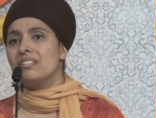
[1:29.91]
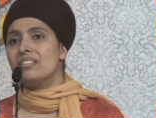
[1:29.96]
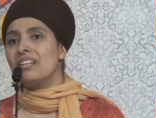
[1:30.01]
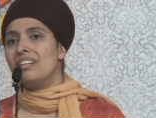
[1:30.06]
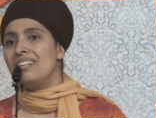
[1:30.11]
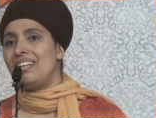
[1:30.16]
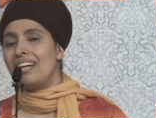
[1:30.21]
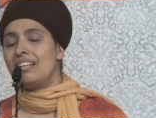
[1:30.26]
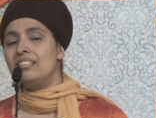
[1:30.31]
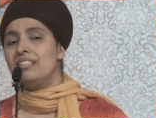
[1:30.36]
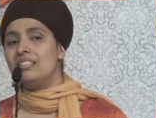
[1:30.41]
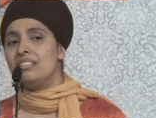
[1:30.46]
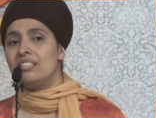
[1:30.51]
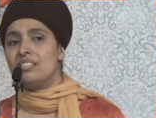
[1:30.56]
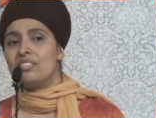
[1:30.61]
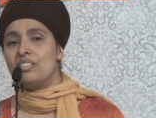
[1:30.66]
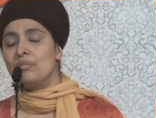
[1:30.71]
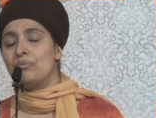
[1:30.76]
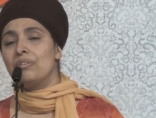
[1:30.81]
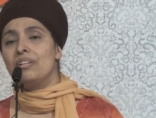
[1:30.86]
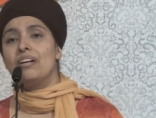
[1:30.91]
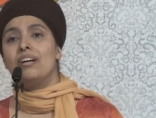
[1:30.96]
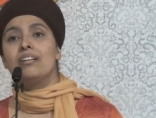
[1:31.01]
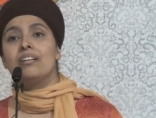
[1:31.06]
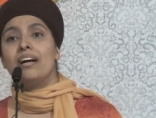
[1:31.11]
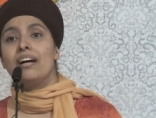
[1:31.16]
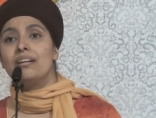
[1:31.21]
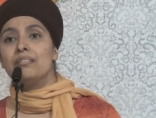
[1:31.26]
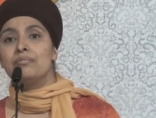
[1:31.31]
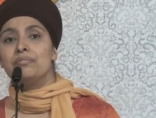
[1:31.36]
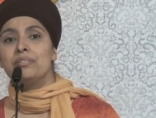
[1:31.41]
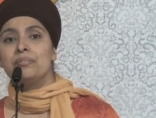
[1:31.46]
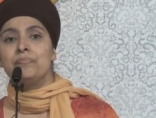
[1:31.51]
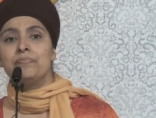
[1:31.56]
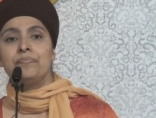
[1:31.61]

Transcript: connectedness that we all have.